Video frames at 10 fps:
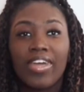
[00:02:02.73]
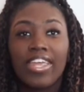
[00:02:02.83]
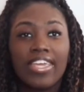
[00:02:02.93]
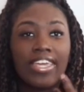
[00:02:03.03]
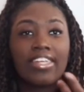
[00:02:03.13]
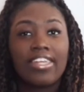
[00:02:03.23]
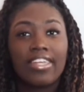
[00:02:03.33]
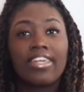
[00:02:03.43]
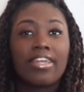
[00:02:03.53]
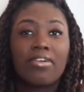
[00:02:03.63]
you gotta inhale it and
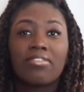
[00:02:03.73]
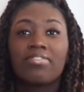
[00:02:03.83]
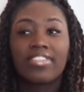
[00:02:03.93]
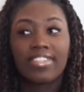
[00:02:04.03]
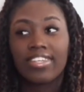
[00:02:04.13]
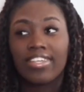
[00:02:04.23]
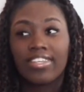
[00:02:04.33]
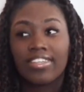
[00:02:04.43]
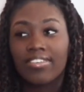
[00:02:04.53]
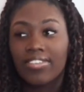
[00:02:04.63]
let it out. And just
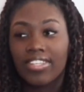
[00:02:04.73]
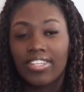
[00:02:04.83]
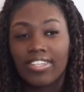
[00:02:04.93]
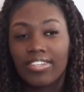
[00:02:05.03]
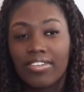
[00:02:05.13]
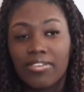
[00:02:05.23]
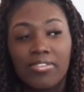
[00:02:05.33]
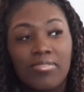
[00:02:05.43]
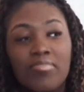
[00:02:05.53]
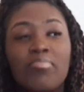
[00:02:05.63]
like, what the hell?
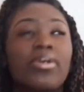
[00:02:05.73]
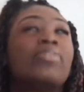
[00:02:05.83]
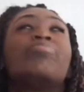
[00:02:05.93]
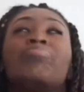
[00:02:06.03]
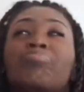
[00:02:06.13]
But